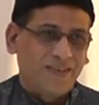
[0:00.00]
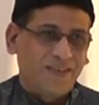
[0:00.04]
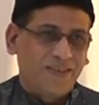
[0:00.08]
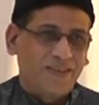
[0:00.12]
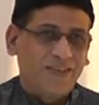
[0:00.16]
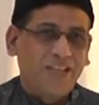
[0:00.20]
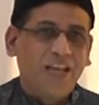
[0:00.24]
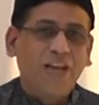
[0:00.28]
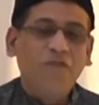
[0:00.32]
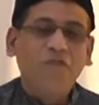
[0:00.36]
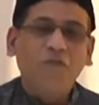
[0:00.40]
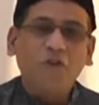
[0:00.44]

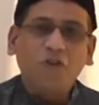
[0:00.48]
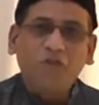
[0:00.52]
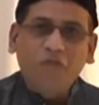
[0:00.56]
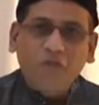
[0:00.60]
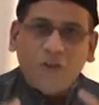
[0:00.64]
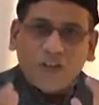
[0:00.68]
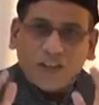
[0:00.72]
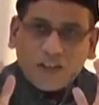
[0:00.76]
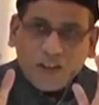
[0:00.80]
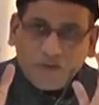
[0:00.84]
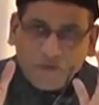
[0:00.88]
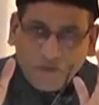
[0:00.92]
Therefore,
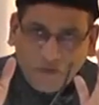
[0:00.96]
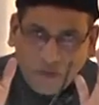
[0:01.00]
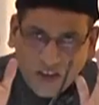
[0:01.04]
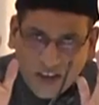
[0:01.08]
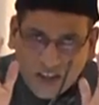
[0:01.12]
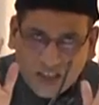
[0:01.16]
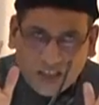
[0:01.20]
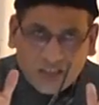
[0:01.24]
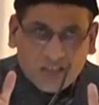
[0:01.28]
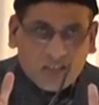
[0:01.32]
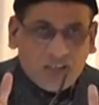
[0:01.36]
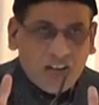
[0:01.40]
for the
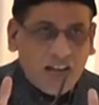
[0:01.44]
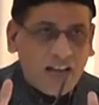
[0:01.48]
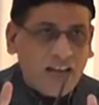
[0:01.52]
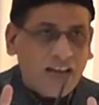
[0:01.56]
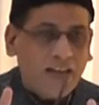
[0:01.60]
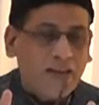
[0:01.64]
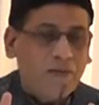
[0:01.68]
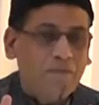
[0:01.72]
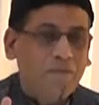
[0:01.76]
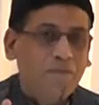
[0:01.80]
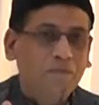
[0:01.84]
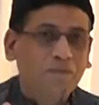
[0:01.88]
first
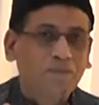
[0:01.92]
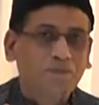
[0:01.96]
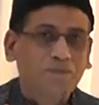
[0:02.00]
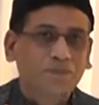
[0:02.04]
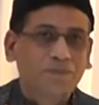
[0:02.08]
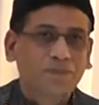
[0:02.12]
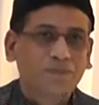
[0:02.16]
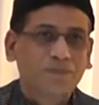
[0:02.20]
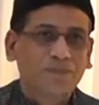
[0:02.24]
time